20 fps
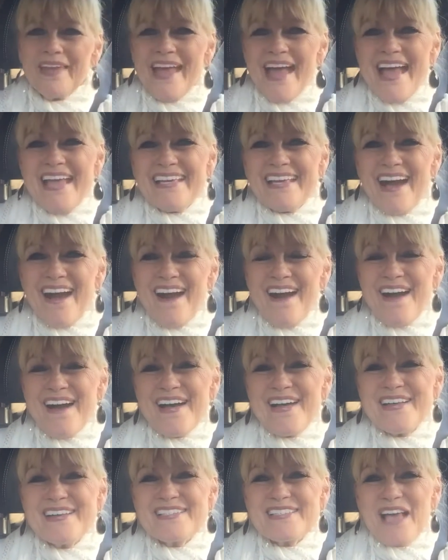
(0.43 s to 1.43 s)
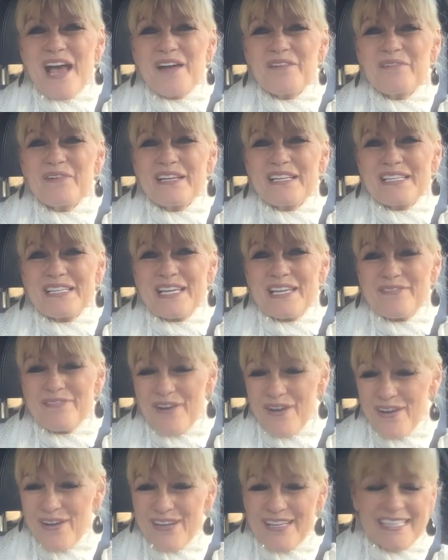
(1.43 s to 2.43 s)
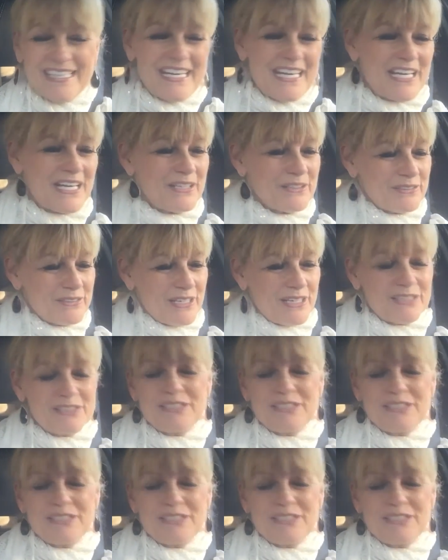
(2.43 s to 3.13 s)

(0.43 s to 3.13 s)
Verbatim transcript: Hey guys, I wanted to give on and get a, a